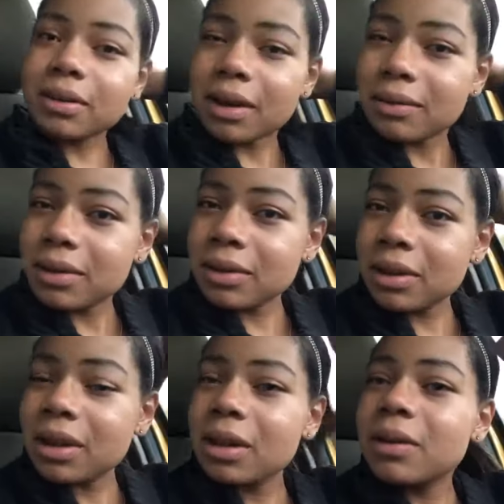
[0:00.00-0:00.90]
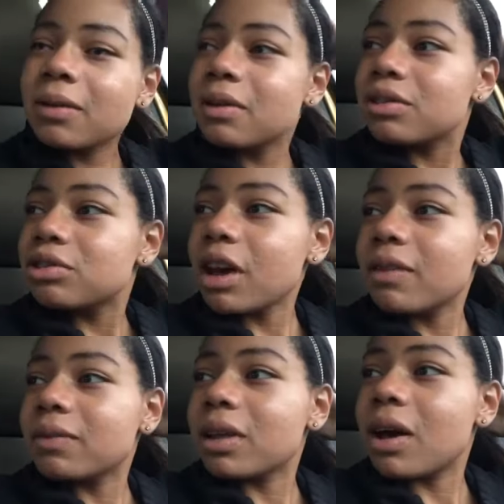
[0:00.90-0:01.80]
So I will try
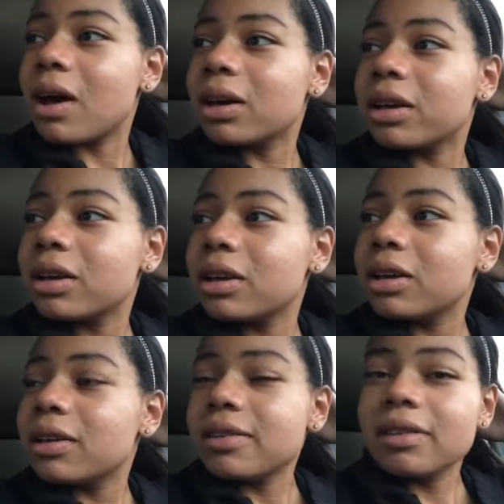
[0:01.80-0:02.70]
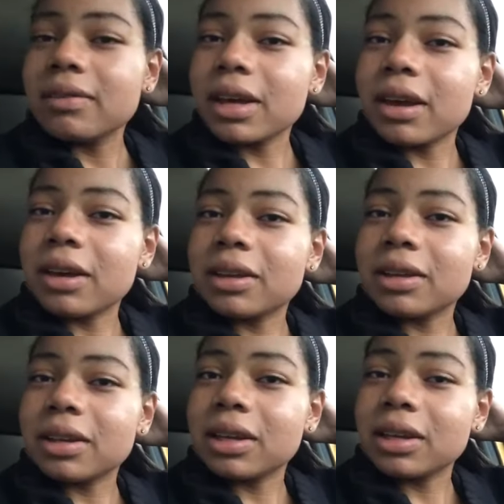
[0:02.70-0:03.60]
to vlog, see if I got
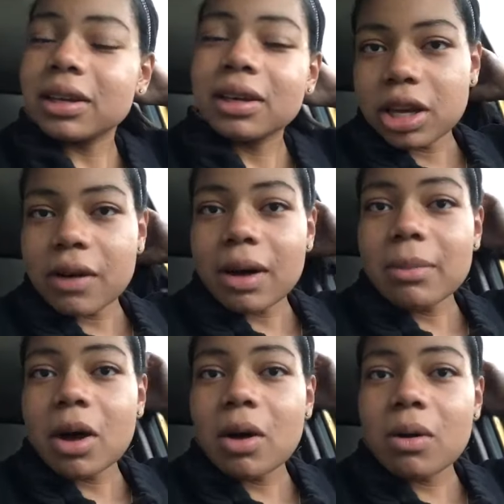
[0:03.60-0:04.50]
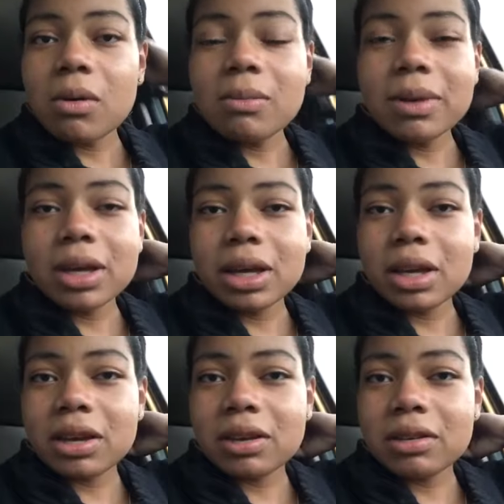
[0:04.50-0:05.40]
anything. Now I'm home
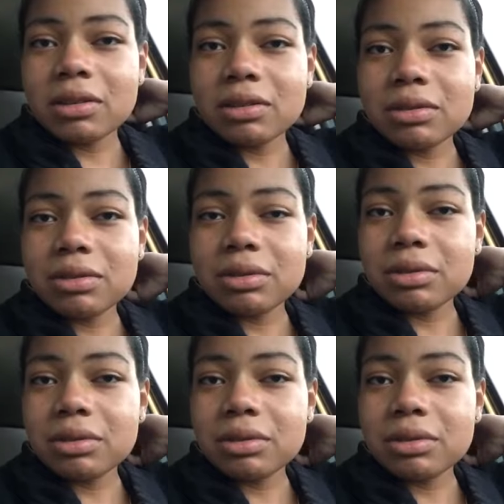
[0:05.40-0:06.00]
and